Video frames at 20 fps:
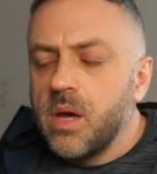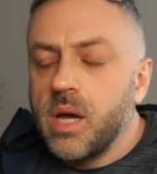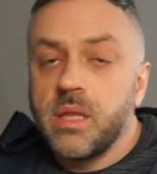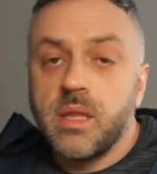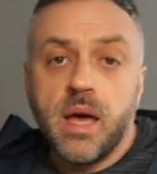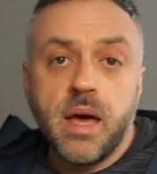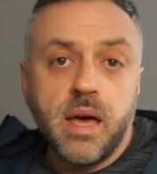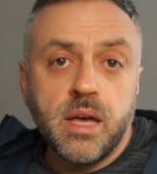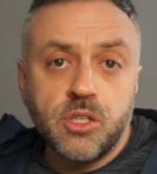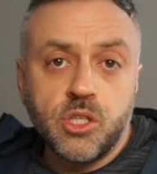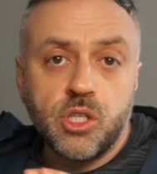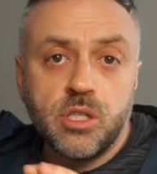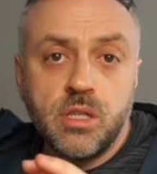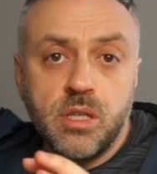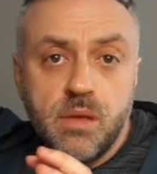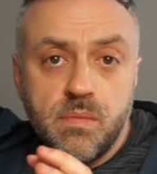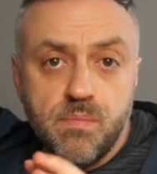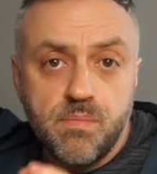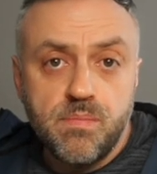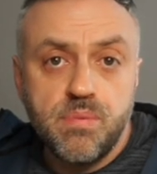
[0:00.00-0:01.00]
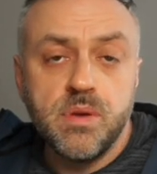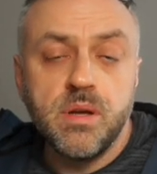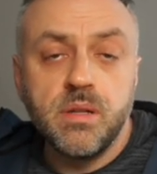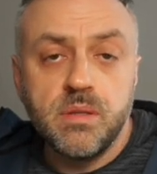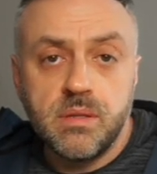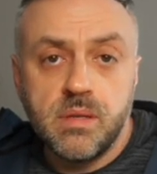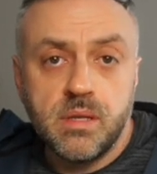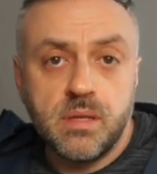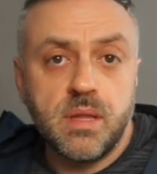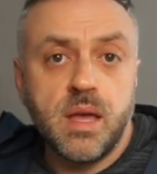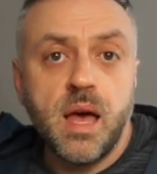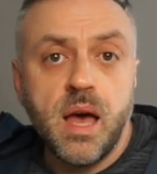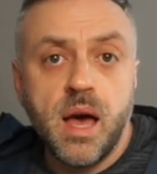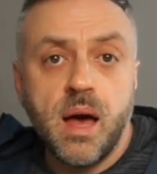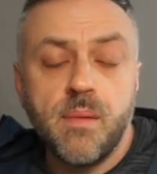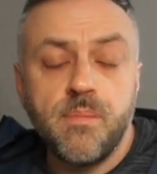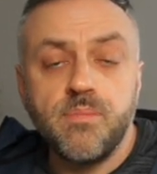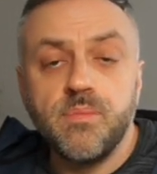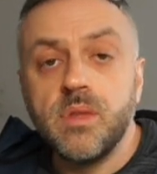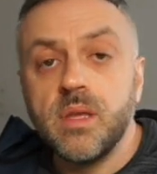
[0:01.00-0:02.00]
And I actually built an
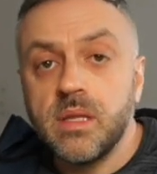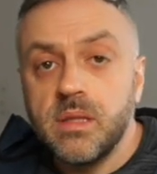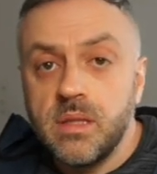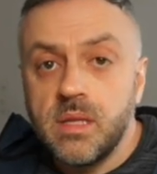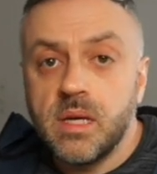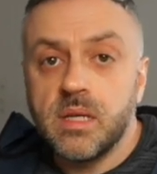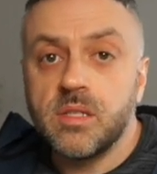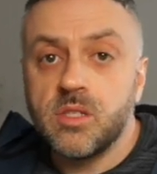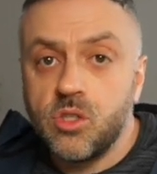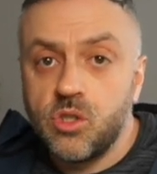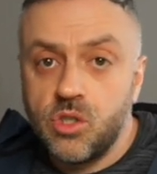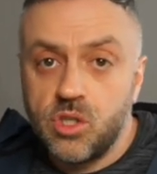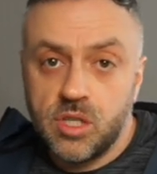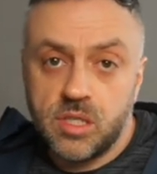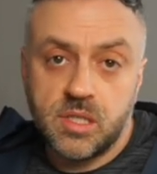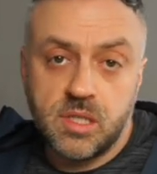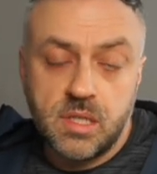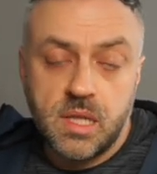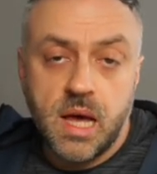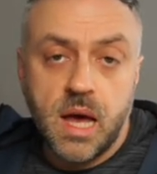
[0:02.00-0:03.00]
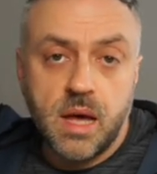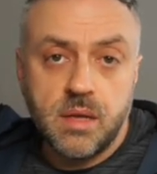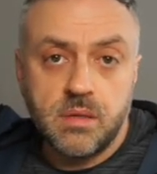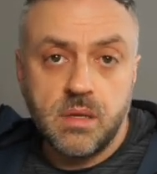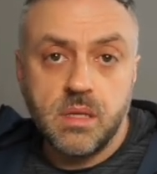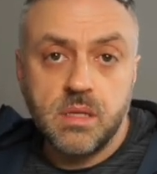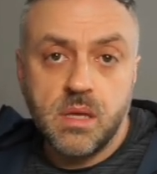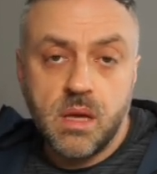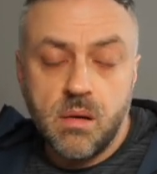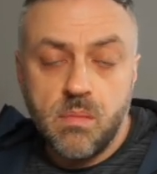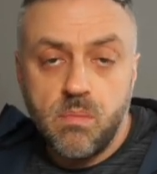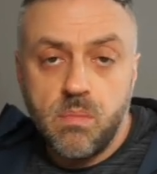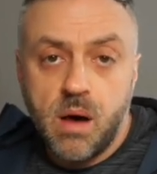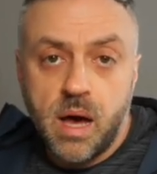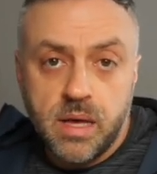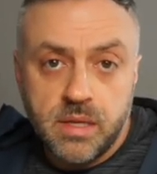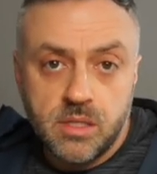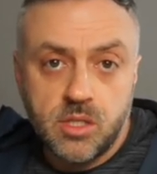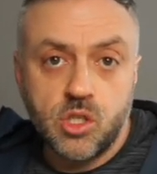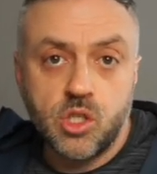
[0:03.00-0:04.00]
app that does just that. It
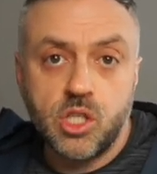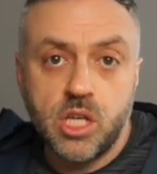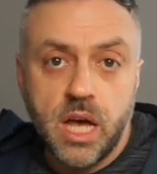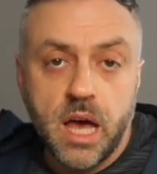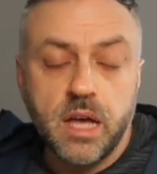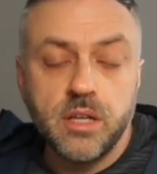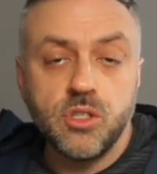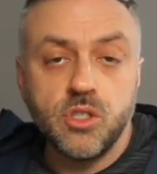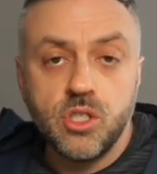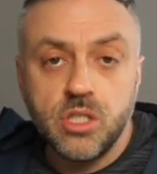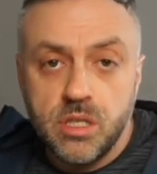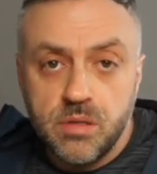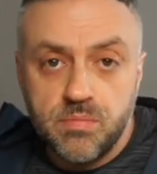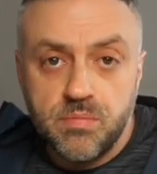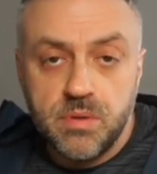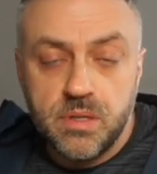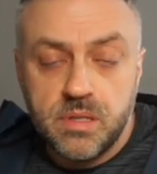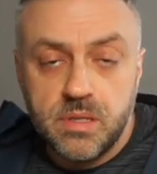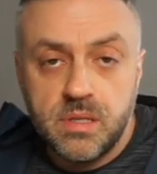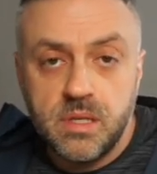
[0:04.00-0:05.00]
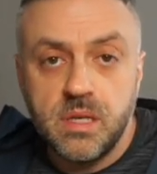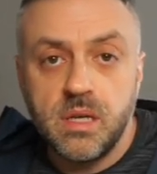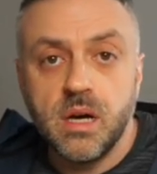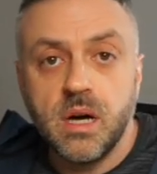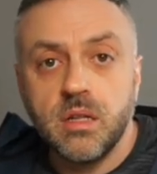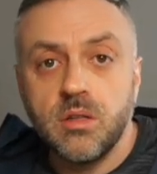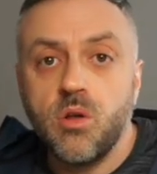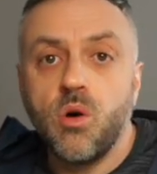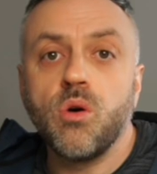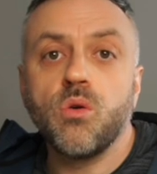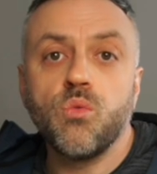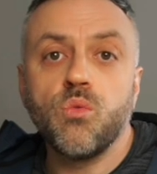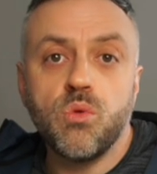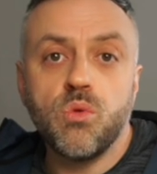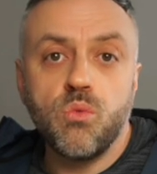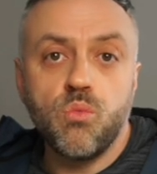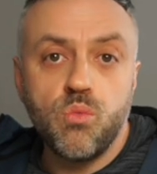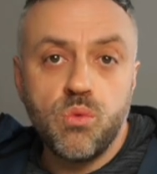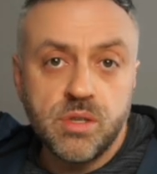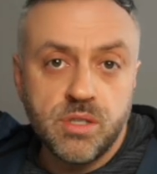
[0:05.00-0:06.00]
combines ChatGPT along
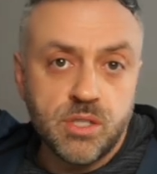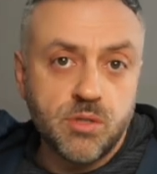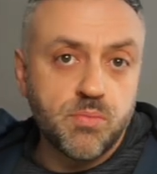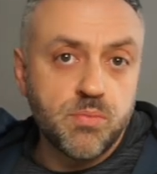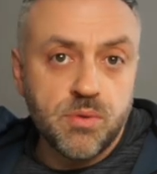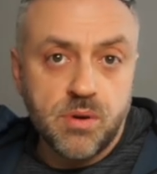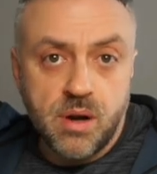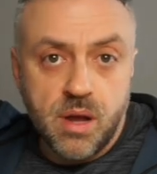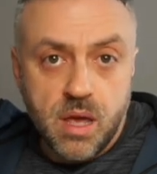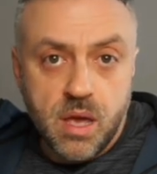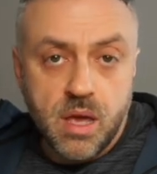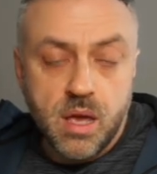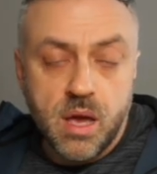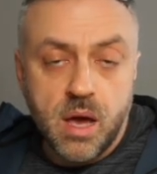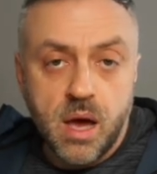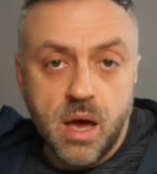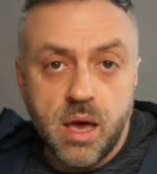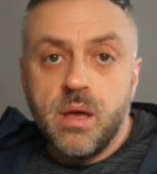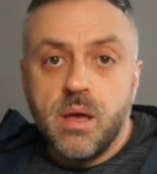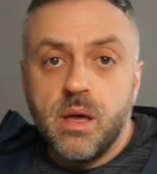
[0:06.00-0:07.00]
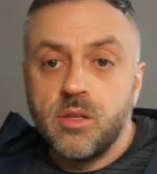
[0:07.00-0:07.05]
with Whisper AI.